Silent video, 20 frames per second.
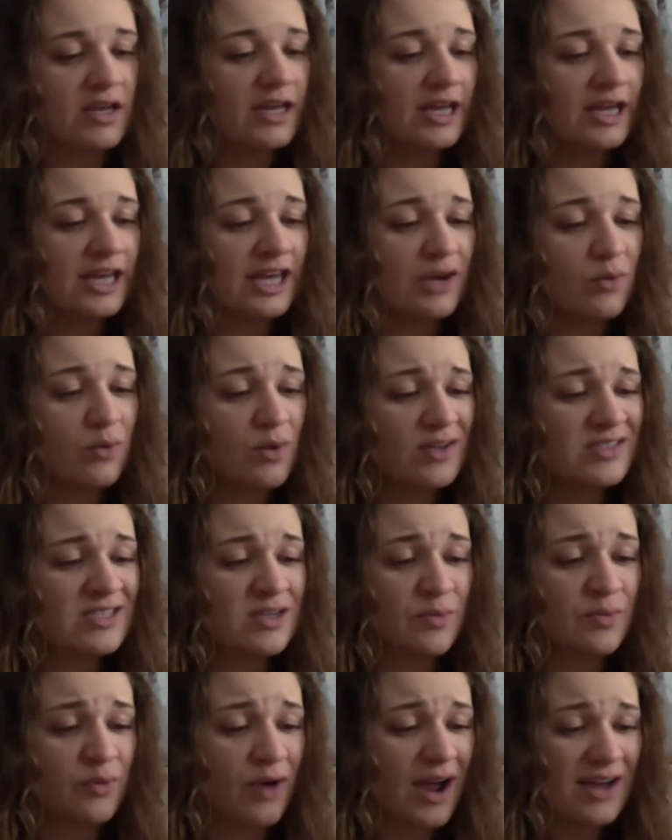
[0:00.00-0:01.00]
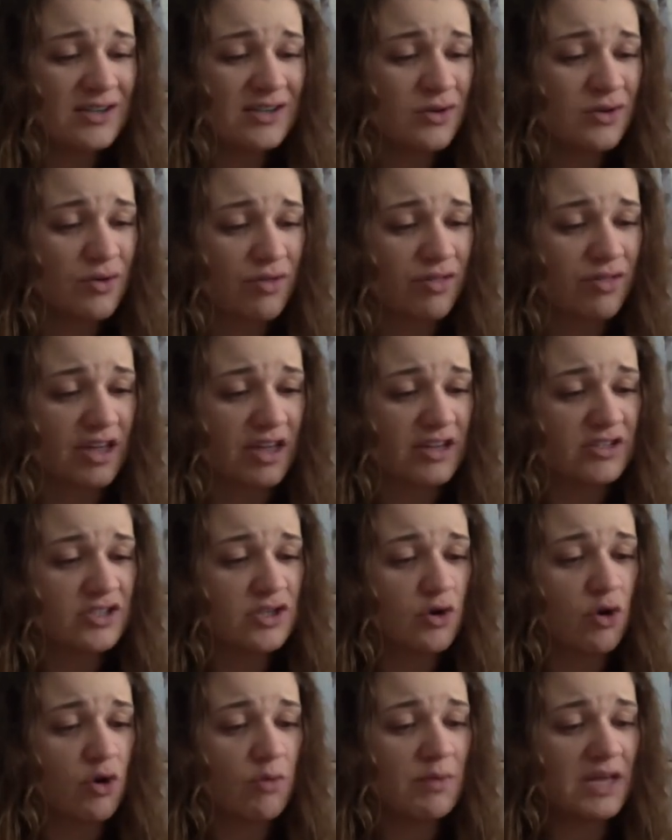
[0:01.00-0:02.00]
It wasn't a practical thing,
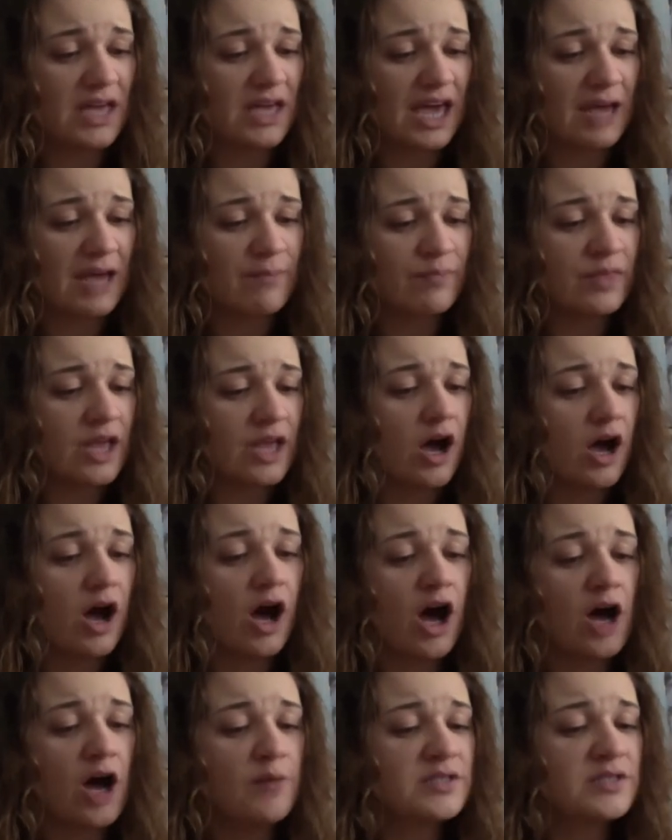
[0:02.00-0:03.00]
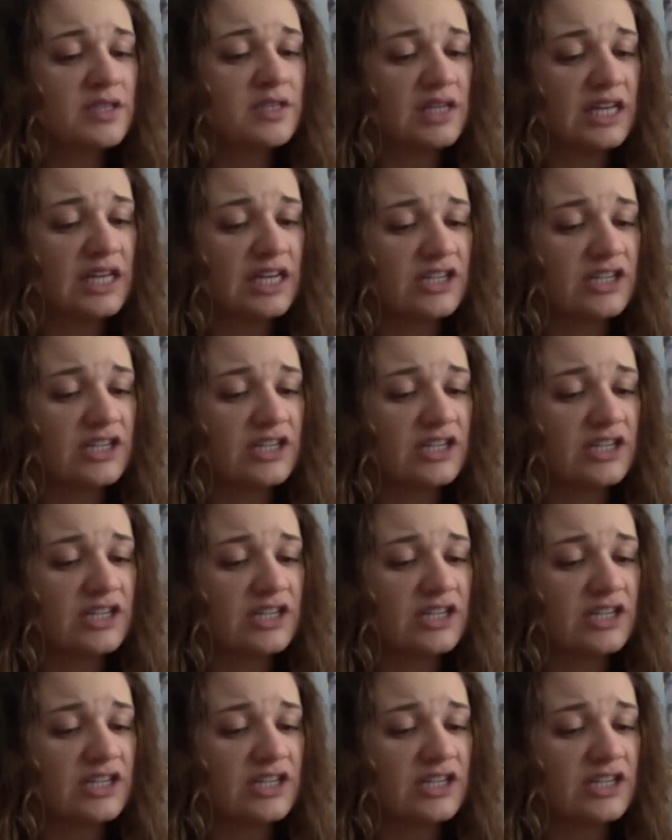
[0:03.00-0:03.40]
so it became obsolete